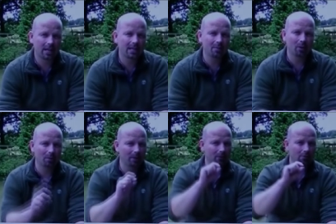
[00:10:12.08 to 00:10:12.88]
Now I
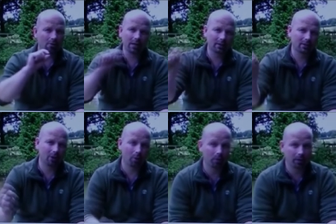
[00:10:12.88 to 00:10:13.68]
did do another
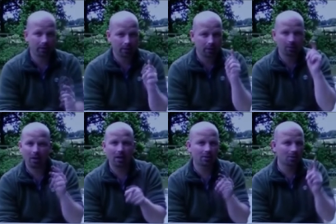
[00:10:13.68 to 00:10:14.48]
video, which
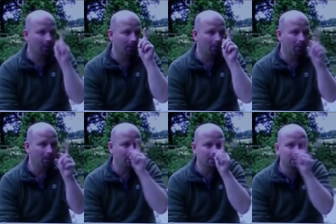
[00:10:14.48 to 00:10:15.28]
was a bonus
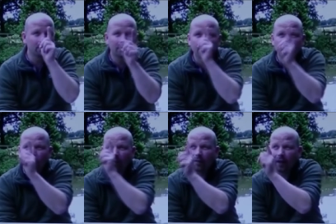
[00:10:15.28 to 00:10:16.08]
one,
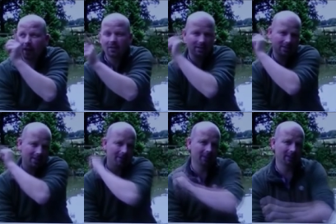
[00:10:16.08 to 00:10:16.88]
where
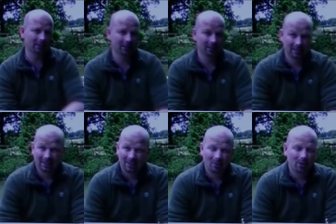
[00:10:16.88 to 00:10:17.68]
uh, the
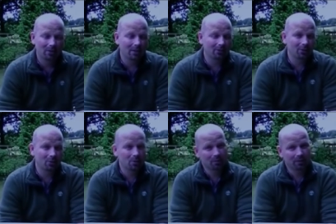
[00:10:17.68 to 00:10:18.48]
prizes were
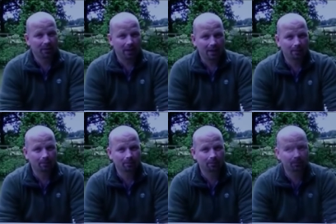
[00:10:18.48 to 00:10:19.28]

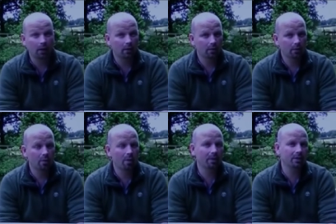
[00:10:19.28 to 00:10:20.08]
one
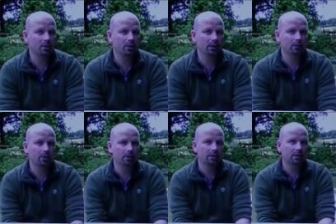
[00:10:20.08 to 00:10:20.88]
one ounce
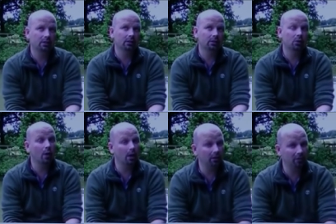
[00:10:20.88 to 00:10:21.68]
coin, which
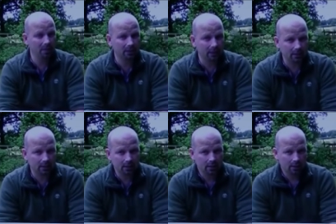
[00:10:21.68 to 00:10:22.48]
was
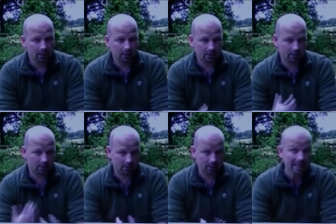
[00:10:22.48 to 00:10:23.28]
a uh, Canadian
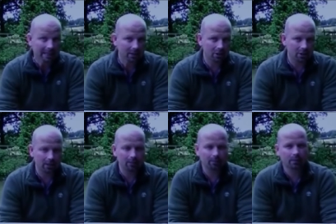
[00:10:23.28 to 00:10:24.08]
maple,
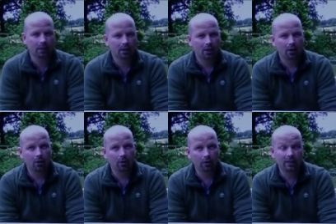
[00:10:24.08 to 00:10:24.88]
and also
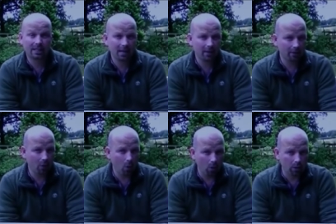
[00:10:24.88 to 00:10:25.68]
a
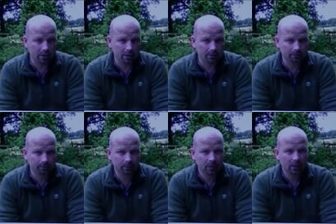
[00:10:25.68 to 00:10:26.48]
Victorian
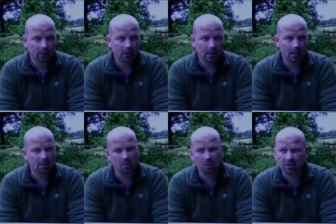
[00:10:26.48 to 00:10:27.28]
Jubilee head
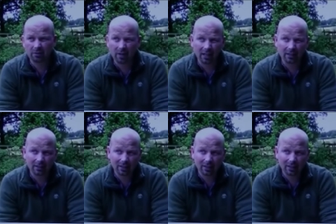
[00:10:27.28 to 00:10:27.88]
half crown.